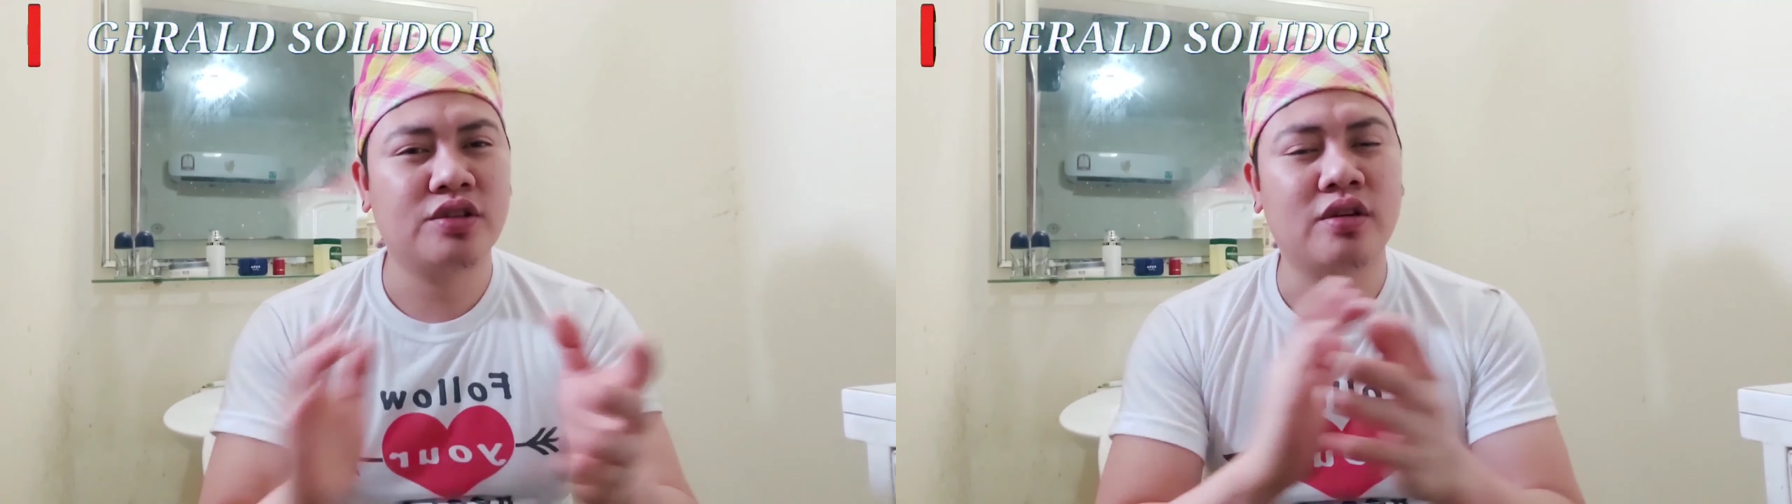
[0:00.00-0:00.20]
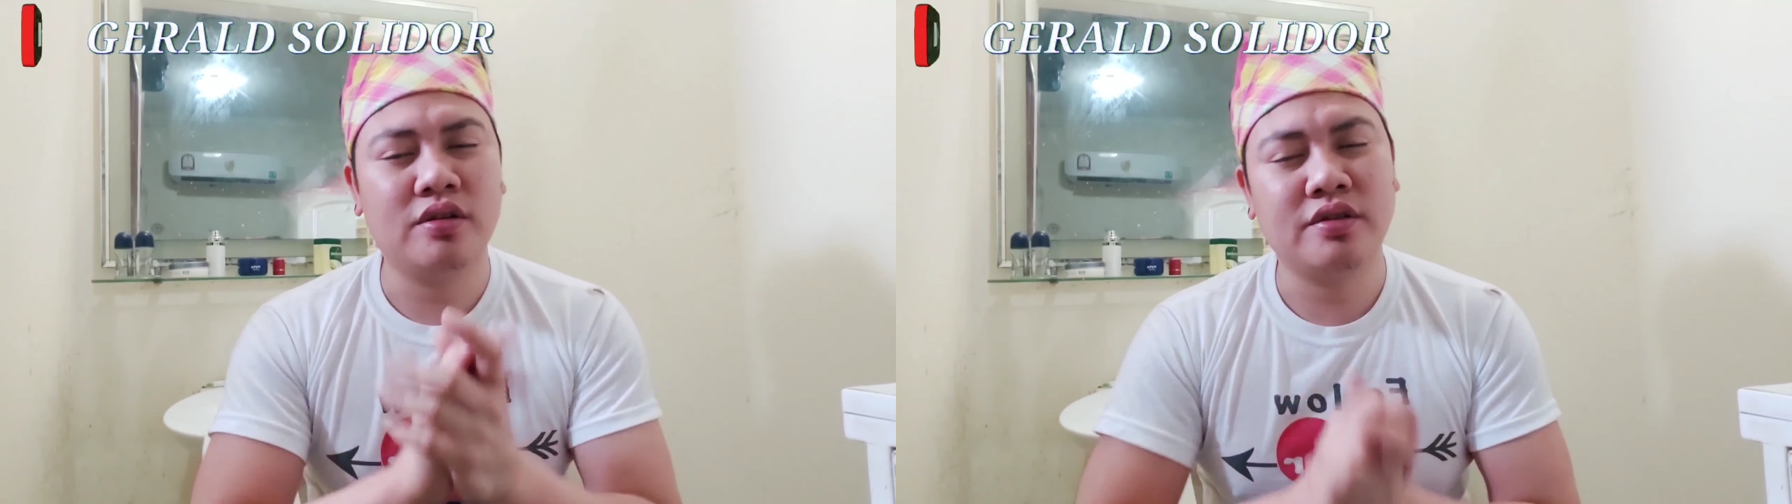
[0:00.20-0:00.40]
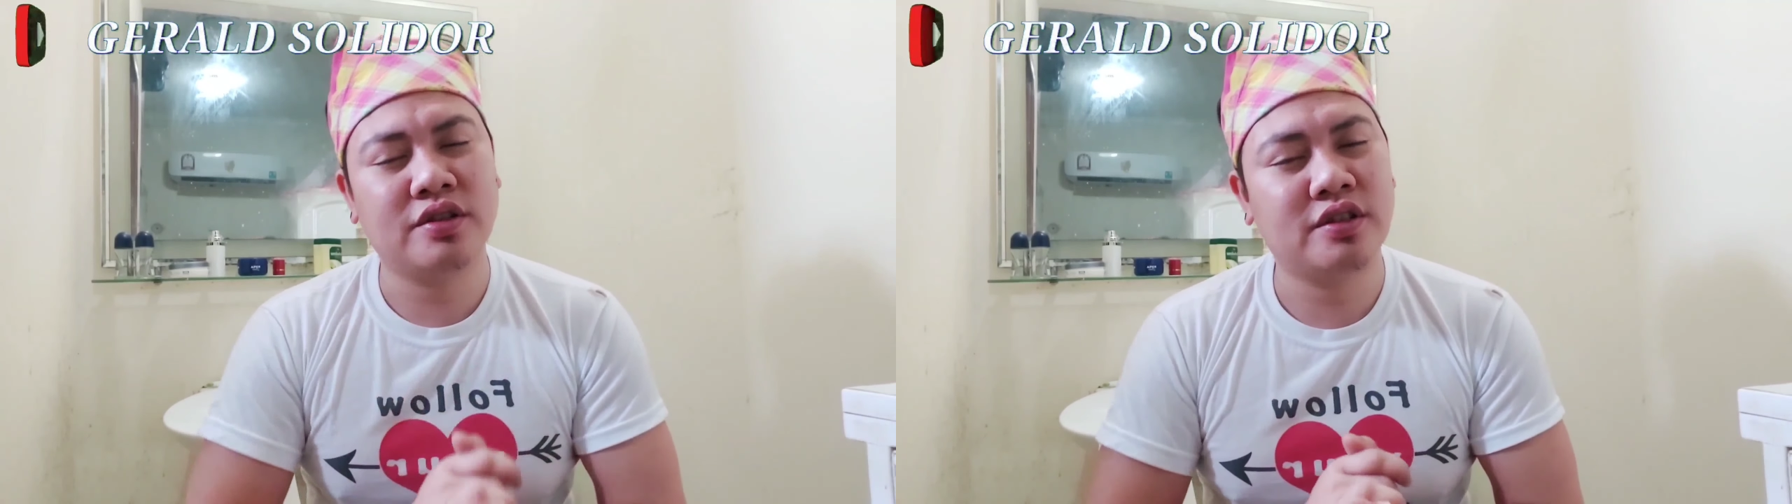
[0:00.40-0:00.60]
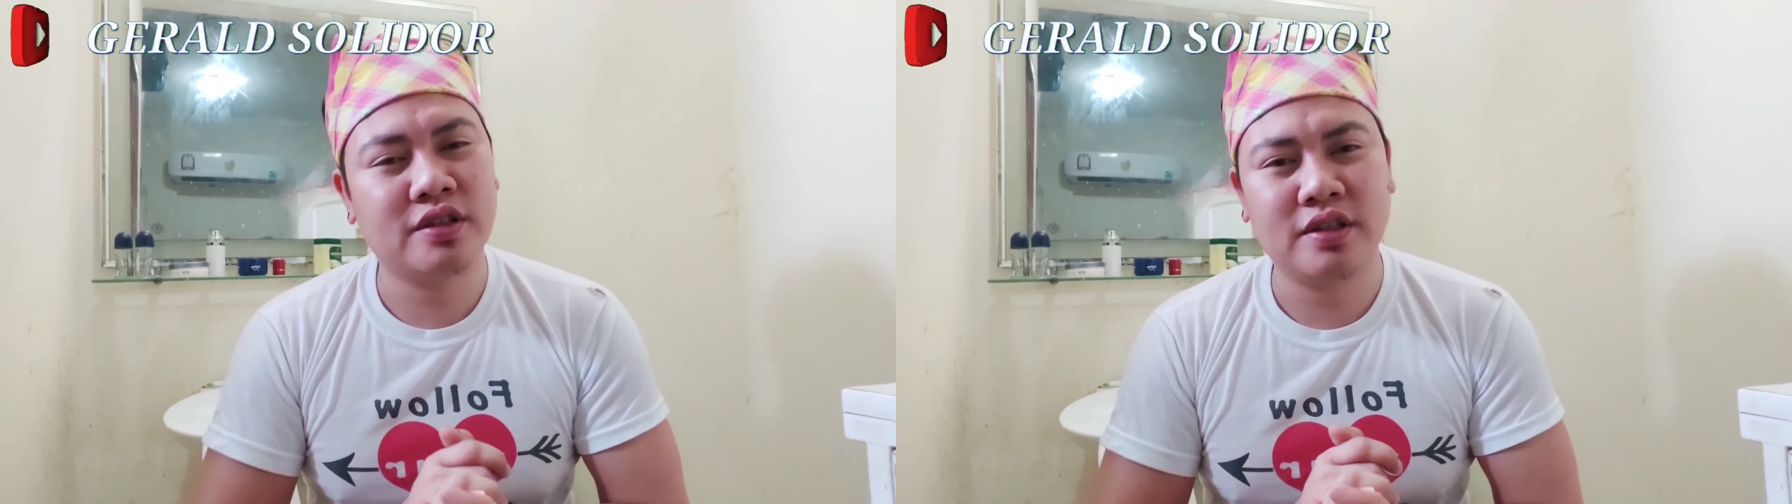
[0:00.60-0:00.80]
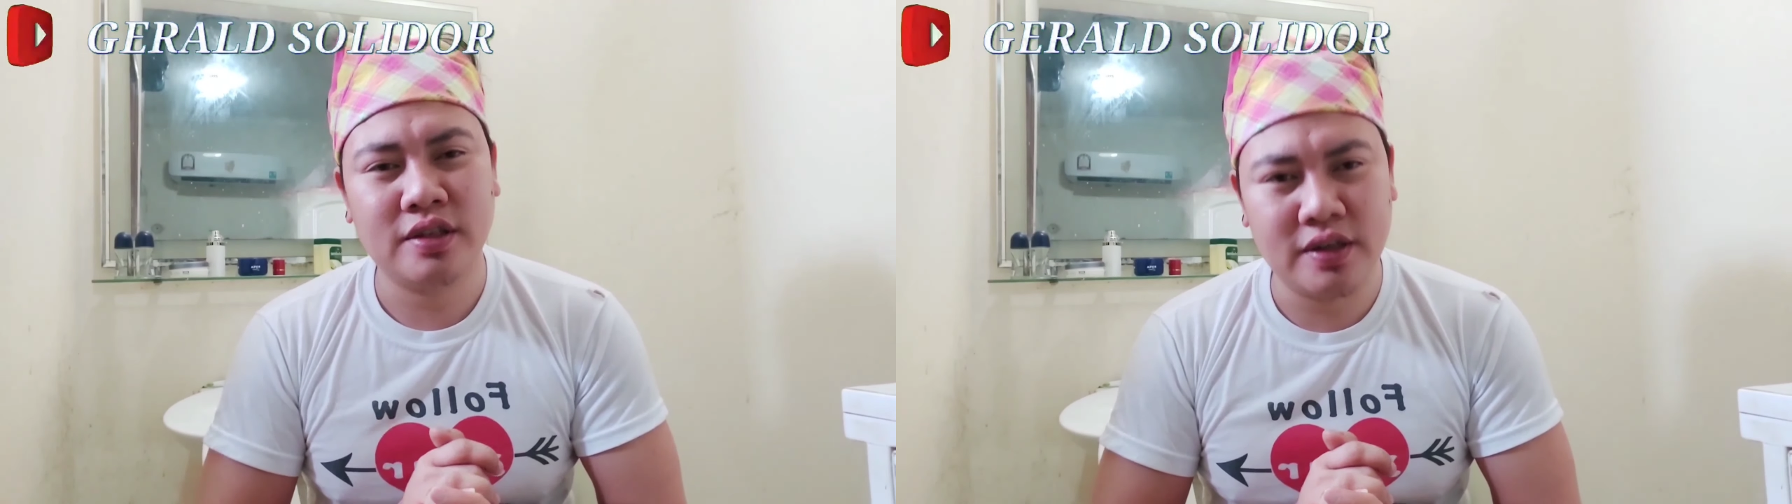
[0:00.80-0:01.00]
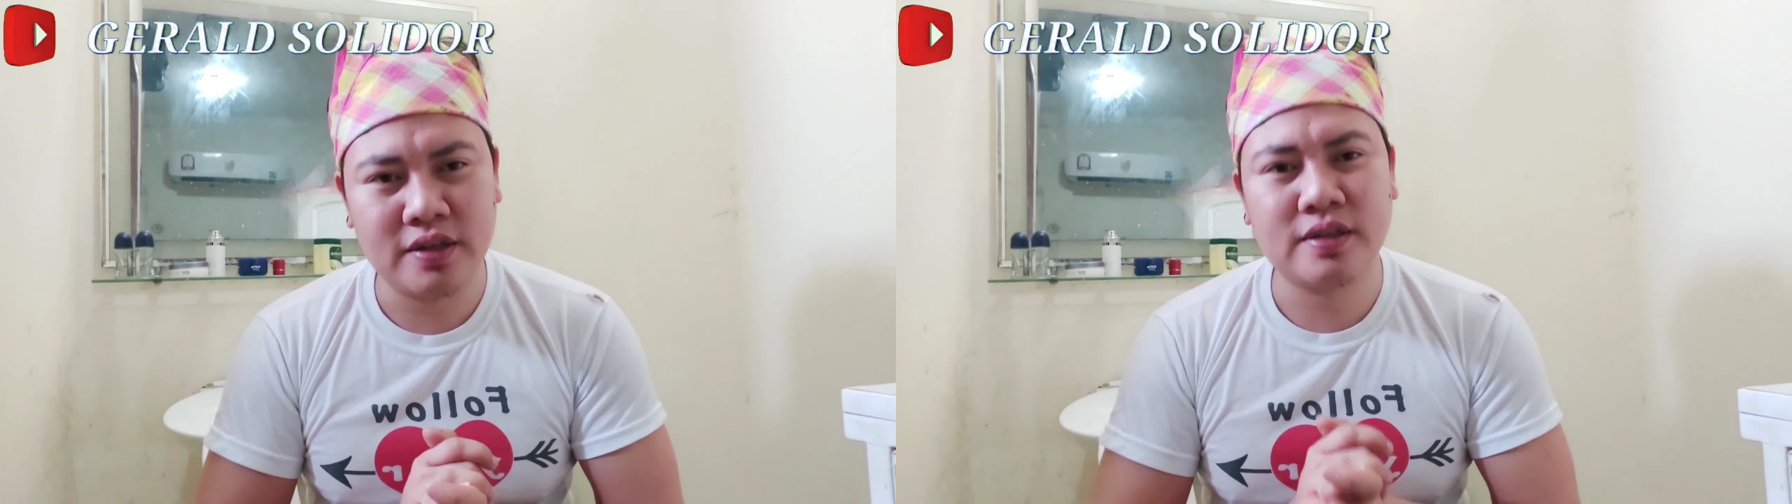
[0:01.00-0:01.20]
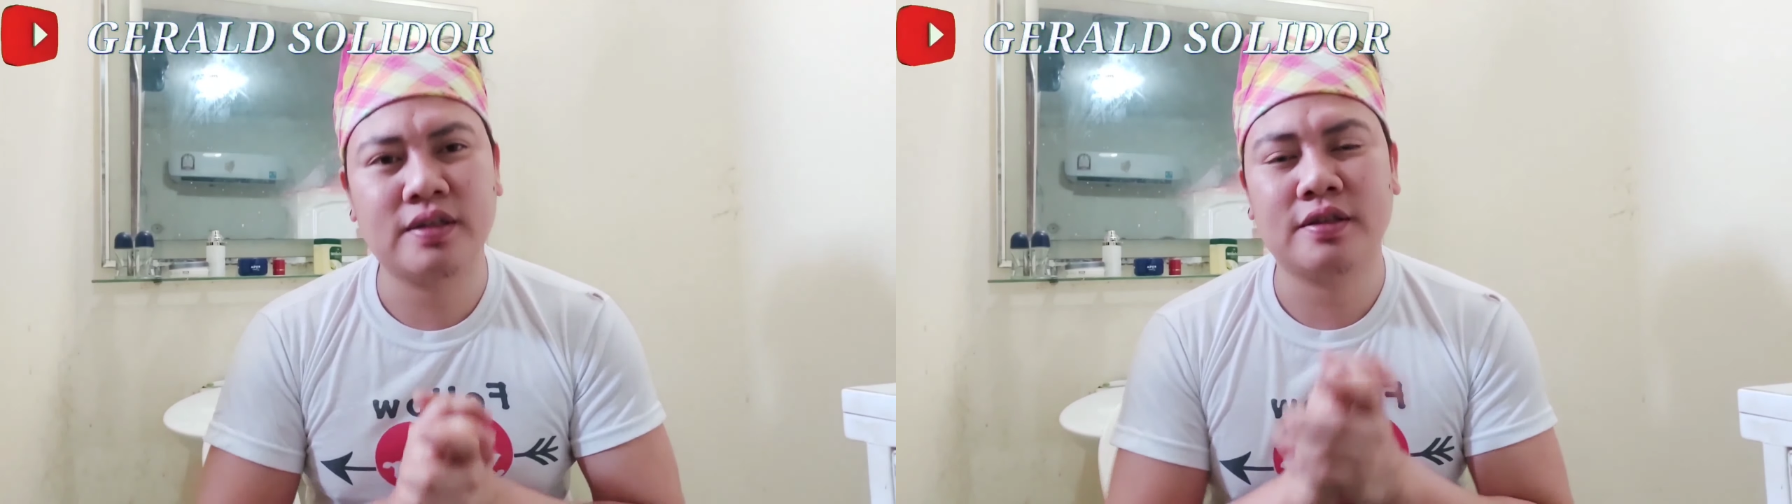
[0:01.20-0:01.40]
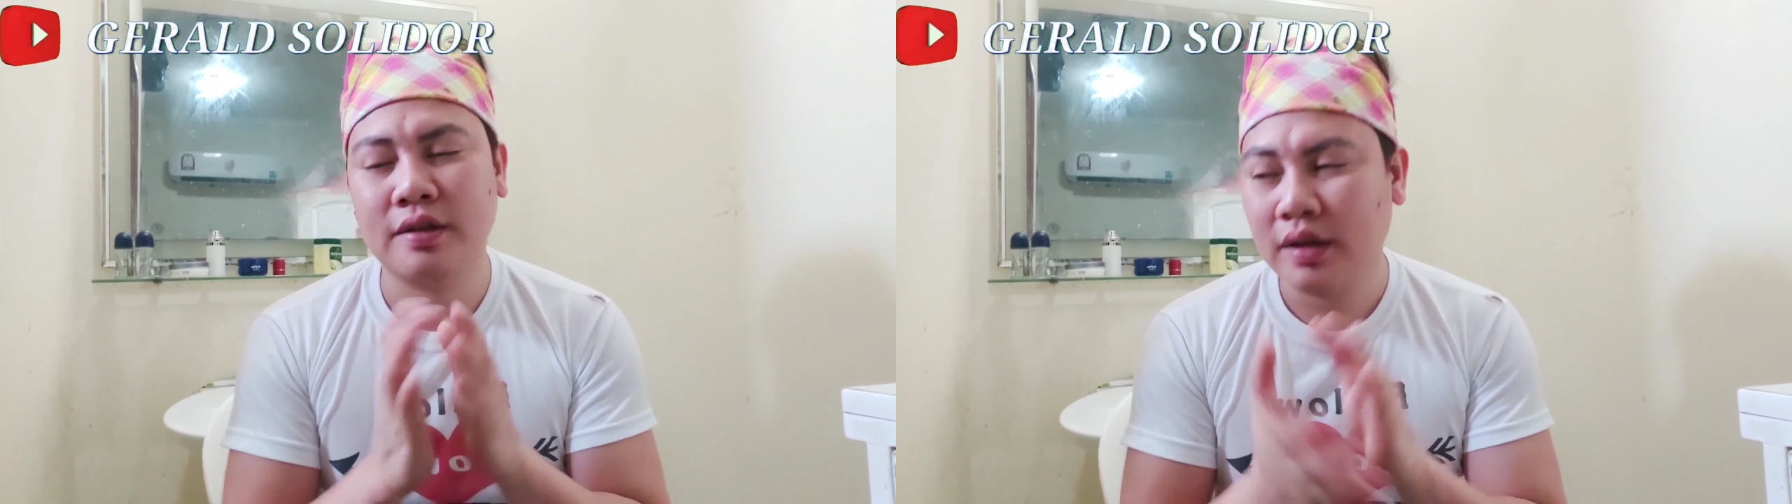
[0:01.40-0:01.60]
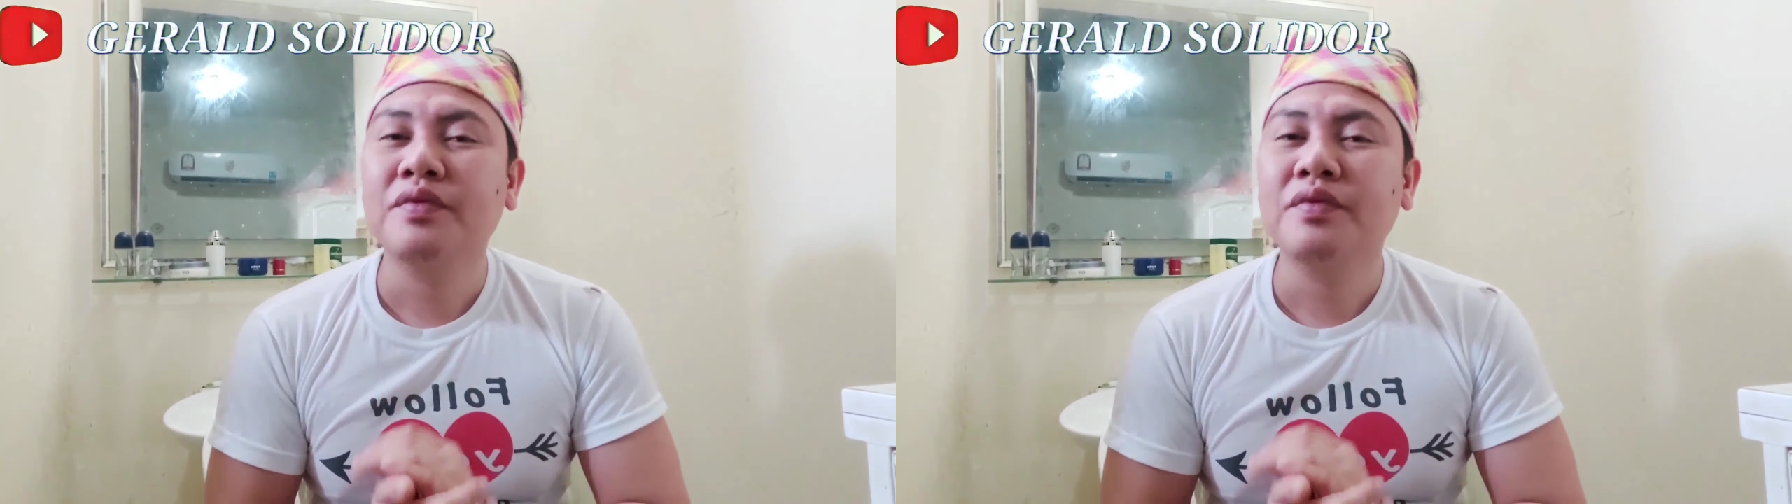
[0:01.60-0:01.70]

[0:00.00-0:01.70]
songs. Yes.